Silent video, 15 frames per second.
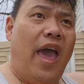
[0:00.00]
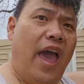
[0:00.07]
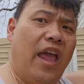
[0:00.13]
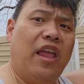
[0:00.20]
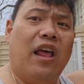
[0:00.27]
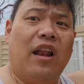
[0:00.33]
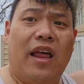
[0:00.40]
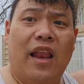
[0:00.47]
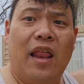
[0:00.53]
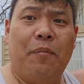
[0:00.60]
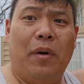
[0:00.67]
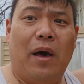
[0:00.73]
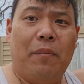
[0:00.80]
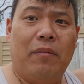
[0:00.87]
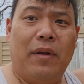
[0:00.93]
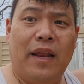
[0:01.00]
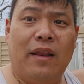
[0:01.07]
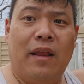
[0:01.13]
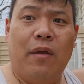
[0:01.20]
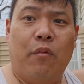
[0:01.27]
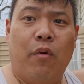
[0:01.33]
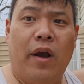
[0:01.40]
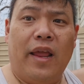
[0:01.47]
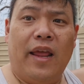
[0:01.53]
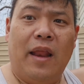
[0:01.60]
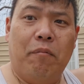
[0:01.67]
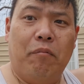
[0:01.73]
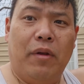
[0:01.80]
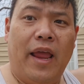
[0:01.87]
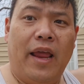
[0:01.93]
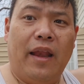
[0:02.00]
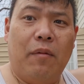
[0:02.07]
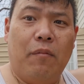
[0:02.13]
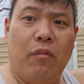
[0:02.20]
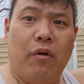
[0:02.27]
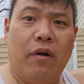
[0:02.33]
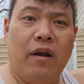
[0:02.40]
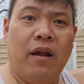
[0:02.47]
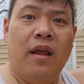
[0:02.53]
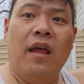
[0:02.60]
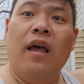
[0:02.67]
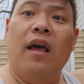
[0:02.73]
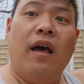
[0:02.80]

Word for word: hey your lollipop light doesn't work it didn't blink anymore